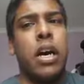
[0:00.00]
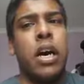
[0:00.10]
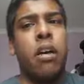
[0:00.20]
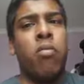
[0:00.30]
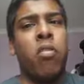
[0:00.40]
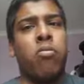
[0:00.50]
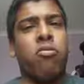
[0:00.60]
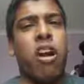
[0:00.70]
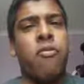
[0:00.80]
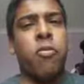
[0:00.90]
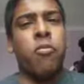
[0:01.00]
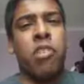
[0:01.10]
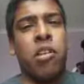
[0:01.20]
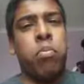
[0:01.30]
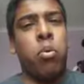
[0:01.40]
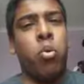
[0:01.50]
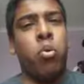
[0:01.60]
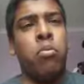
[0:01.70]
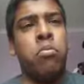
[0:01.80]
I unsubscribed from Jake Paul.